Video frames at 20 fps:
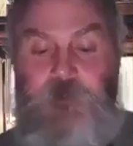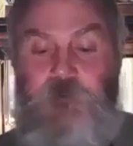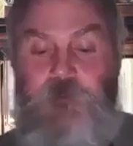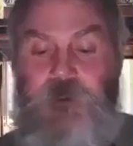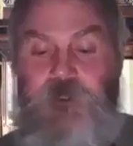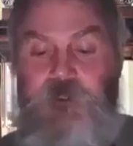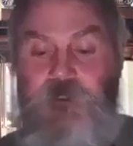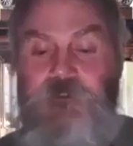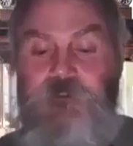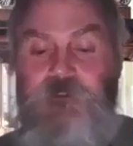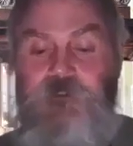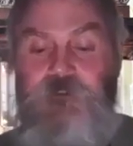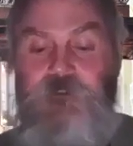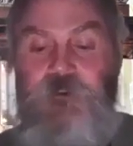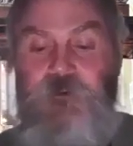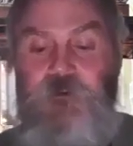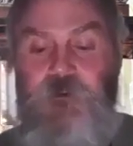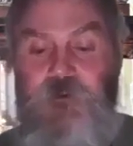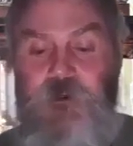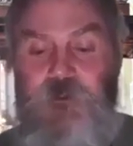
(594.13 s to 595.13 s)
Okay, the
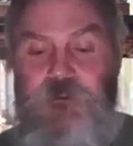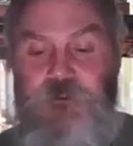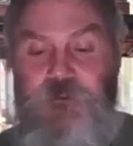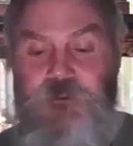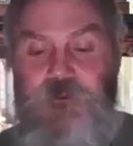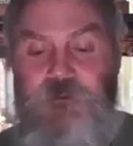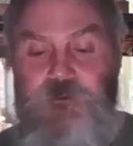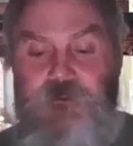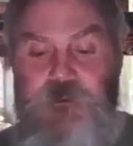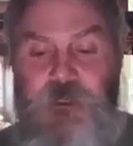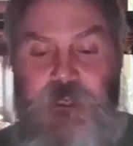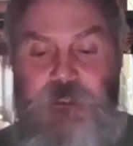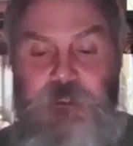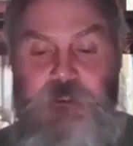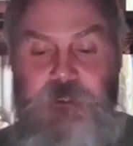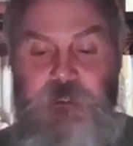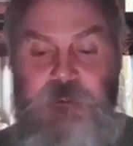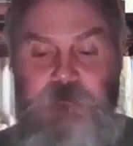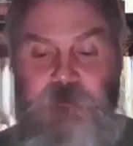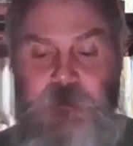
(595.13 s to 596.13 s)
witnesses who are
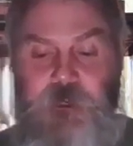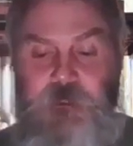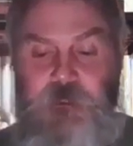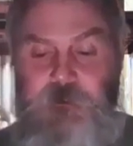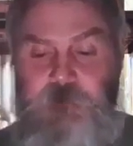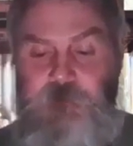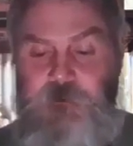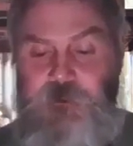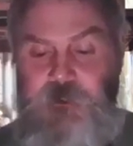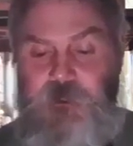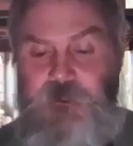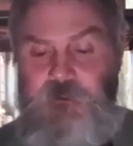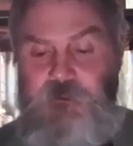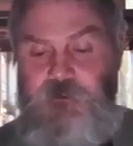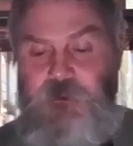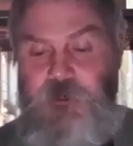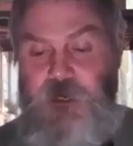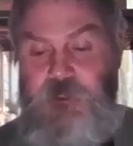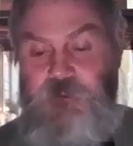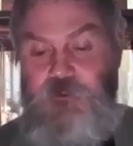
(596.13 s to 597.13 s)
Jews identify
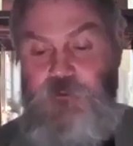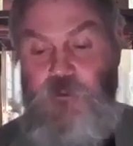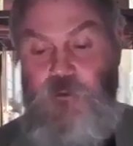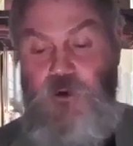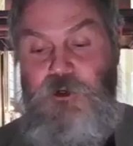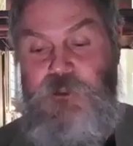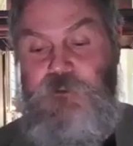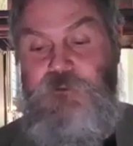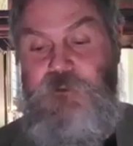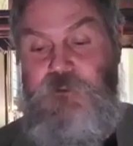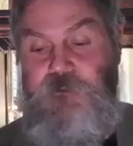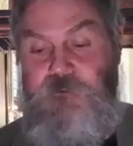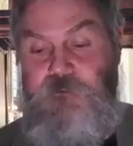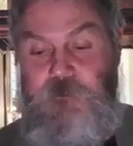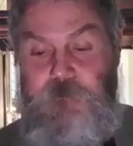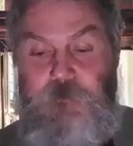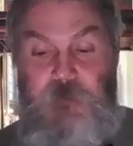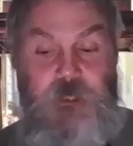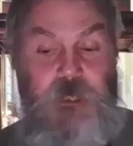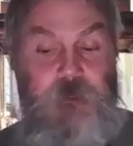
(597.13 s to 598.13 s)
themselves as
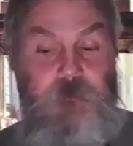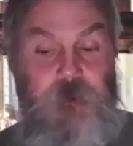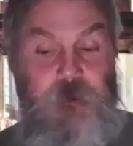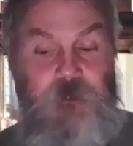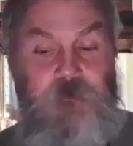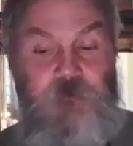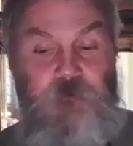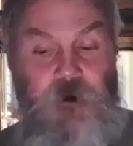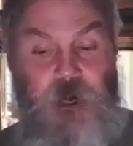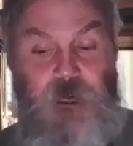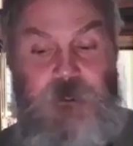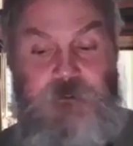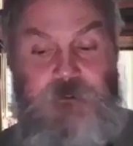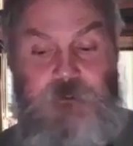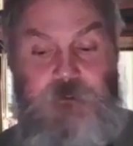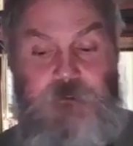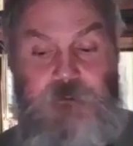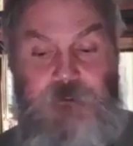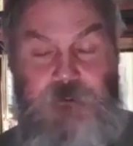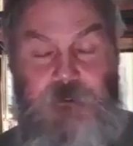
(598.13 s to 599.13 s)
ones of the many
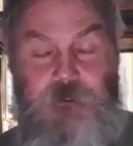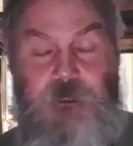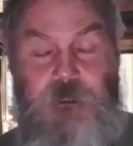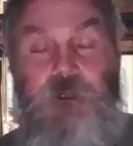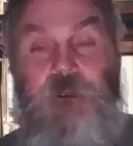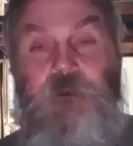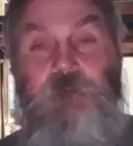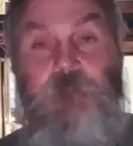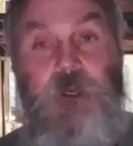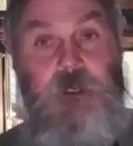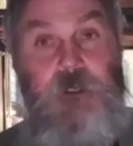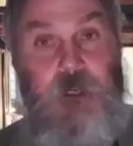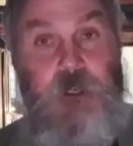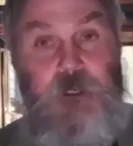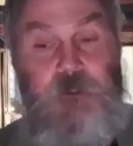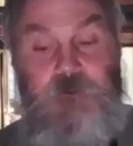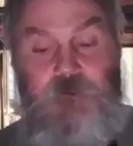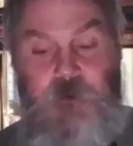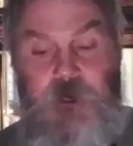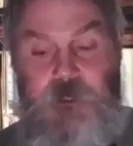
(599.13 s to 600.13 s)
made righteous
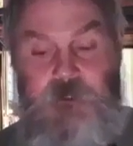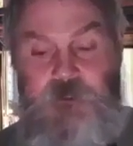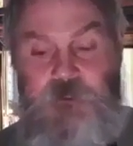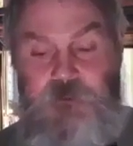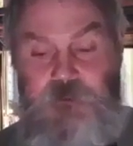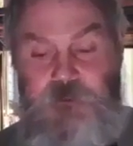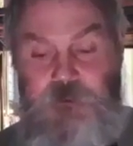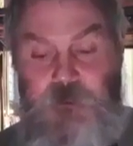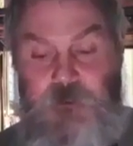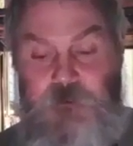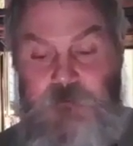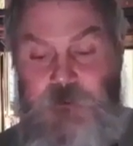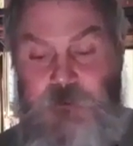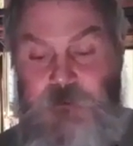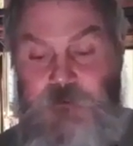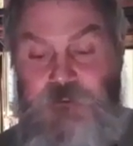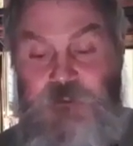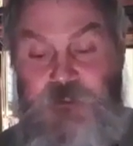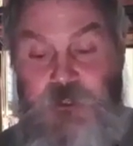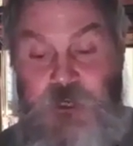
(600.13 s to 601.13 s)
by God's
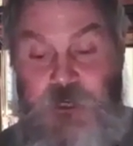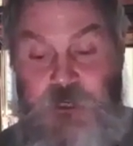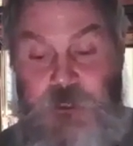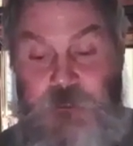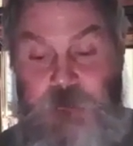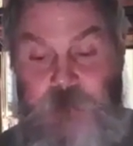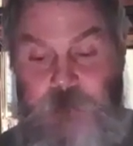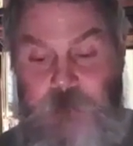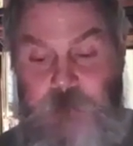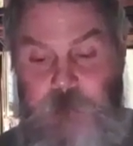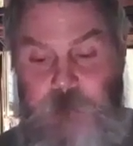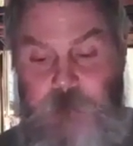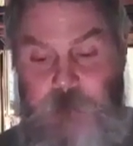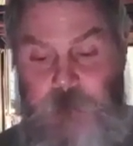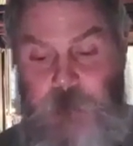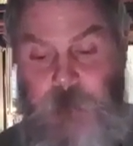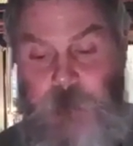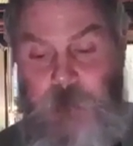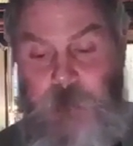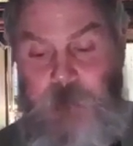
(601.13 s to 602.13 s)
righteous servant,
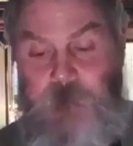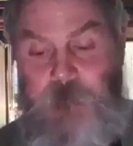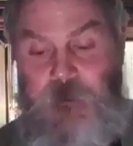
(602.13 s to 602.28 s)
saying,